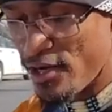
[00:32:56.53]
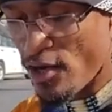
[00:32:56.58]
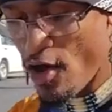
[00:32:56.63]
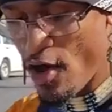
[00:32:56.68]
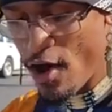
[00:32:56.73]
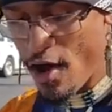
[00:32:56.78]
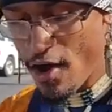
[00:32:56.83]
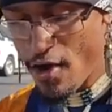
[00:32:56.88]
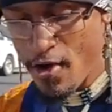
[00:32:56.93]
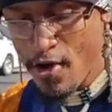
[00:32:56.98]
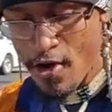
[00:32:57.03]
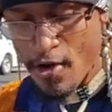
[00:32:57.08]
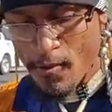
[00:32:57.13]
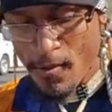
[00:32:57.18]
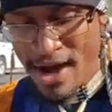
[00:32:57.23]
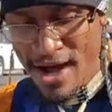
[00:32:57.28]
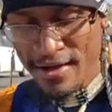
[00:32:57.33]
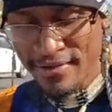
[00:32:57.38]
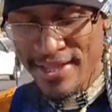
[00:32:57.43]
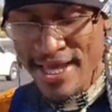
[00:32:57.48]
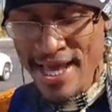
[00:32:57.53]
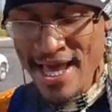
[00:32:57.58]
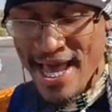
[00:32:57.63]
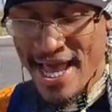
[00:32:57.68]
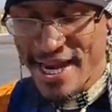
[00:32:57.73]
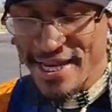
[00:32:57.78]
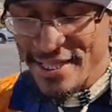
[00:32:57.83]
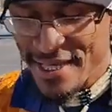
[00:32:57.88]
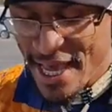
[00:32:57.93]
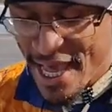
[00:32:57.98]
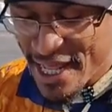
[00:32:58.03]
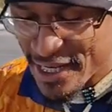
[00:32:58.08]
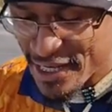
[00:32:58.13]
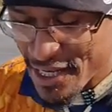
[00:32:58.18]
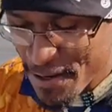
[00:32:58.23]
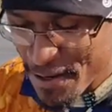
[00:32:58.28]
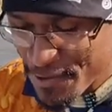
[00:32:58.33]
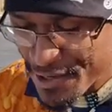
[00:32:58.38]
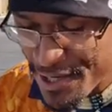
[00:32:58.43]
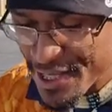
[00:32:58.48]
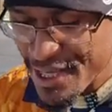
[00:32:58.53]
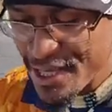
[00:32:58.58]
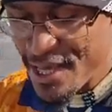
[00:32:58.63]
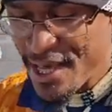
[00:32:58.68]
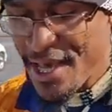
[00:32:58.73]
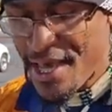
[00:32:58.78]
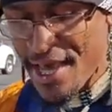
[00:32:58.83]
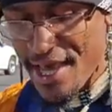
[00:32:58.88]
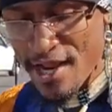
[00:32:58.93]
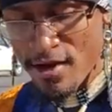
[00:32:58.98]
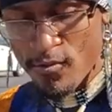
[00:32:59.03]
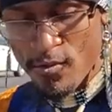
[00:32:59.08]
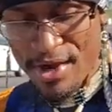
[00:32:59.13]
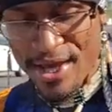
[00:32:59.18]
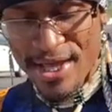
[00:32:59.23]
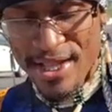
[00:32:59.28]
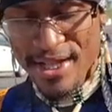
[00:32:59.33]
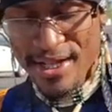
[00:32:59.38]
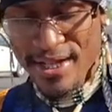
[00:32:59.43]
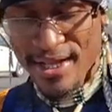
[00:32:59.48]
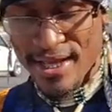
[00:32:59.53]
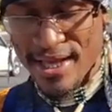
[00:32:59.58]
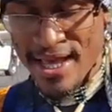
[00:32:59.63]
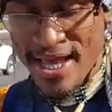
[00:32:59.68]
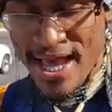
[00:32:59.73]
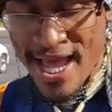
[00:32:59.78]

law while they had yet liberty, and when